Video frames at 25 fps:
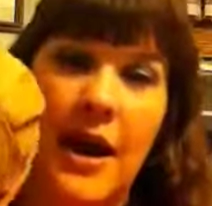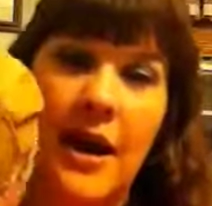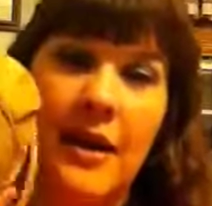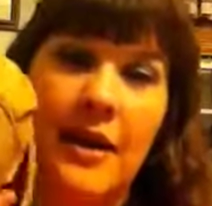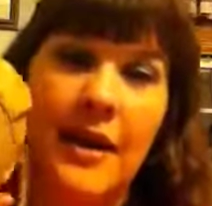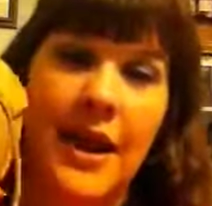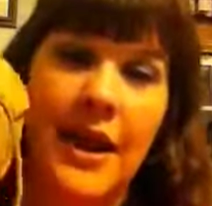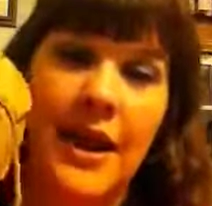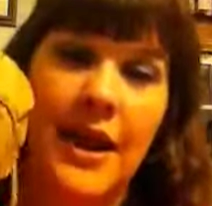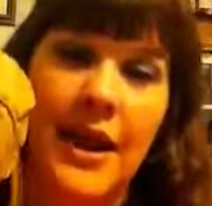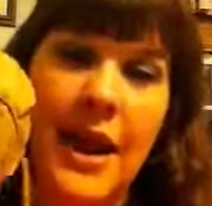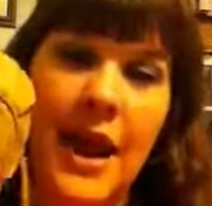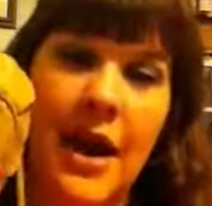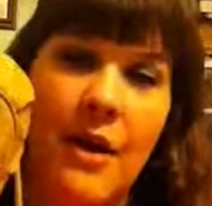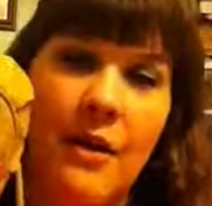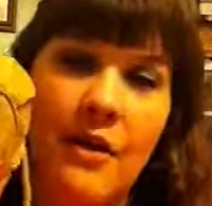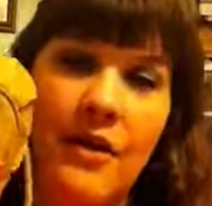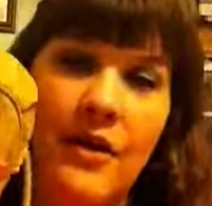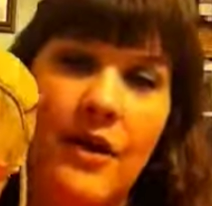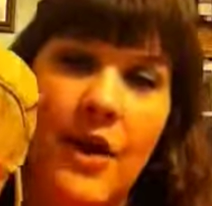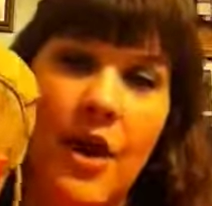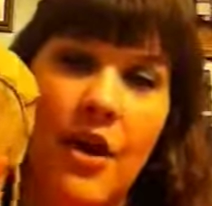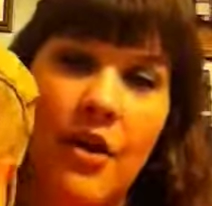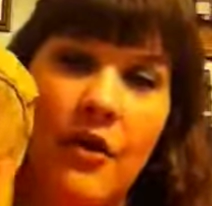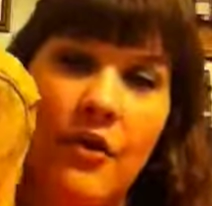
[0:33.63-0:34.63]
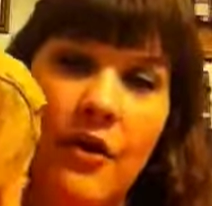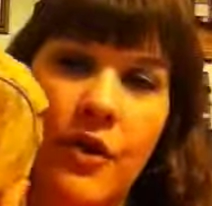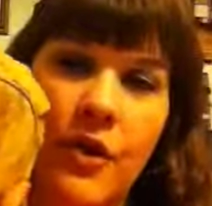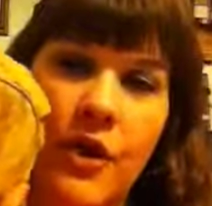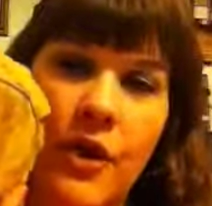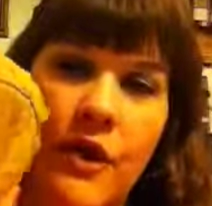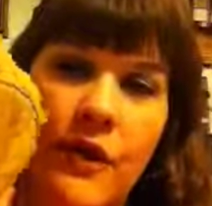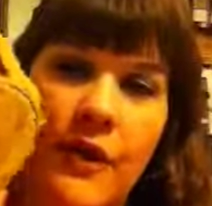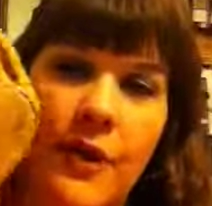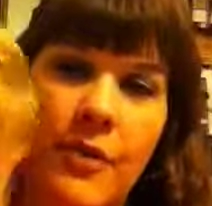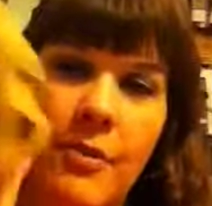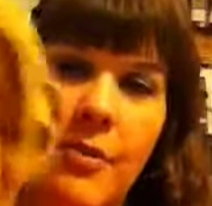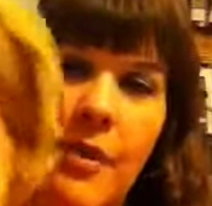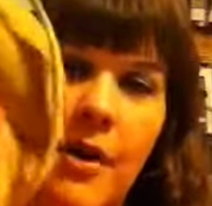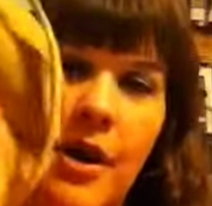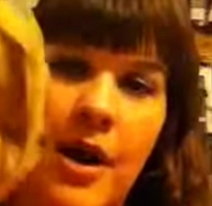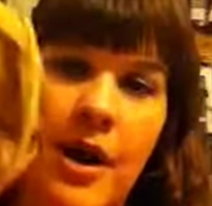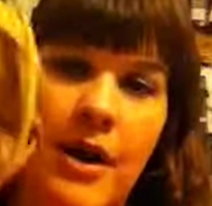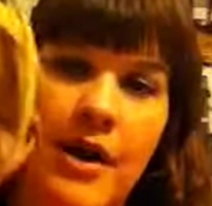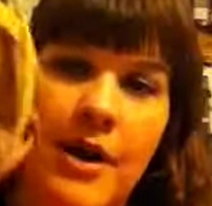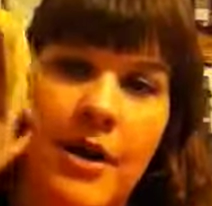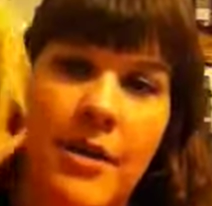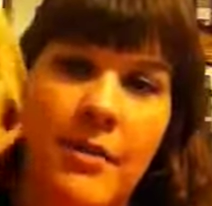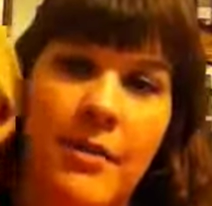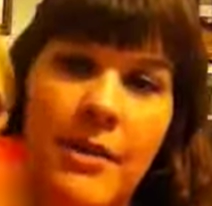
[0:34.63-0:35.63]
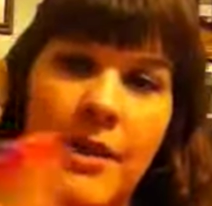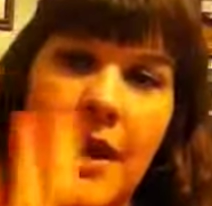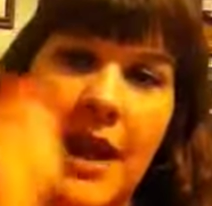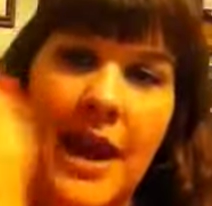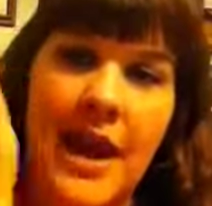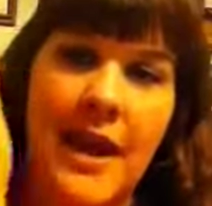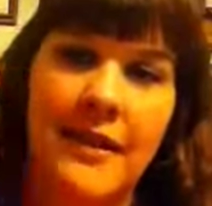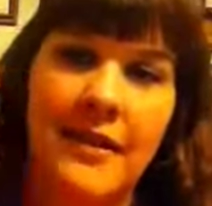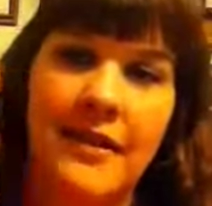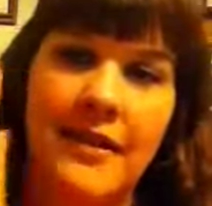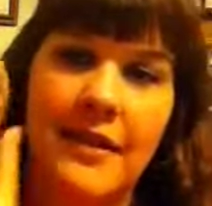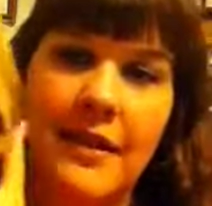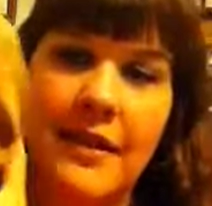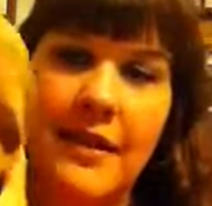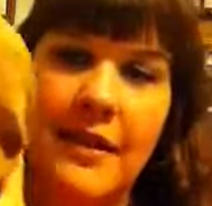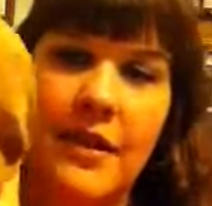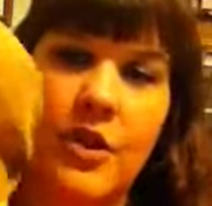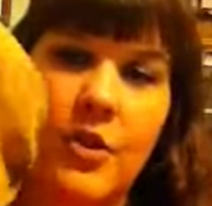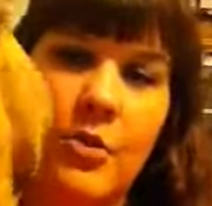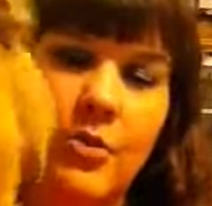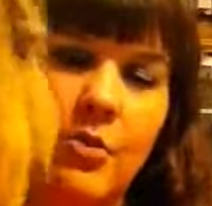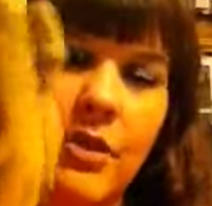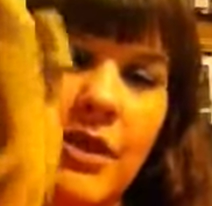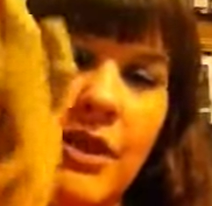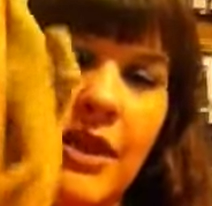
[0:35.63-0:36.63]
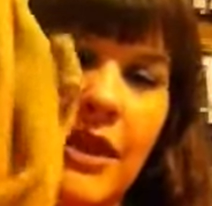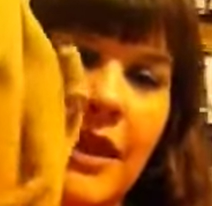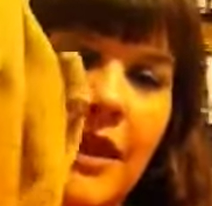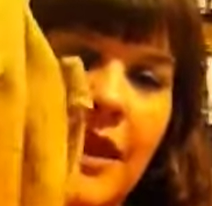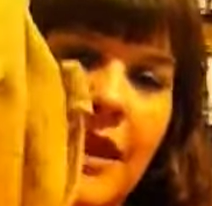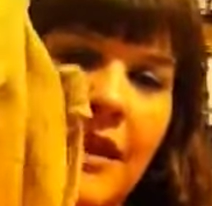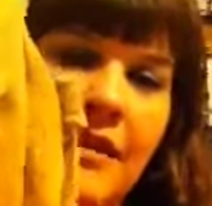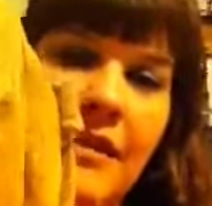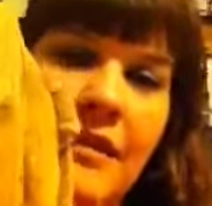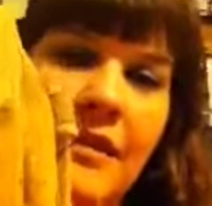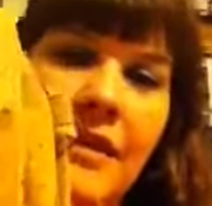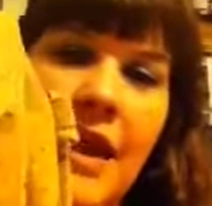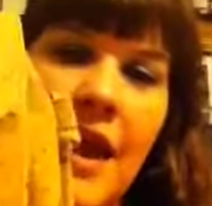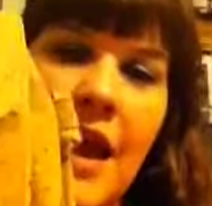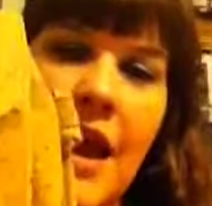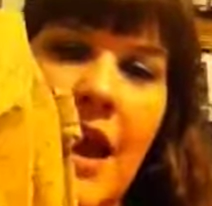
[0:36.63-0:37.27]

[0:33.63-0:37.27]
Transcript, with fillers: I like how it's oval on the bottom and has the little pleats.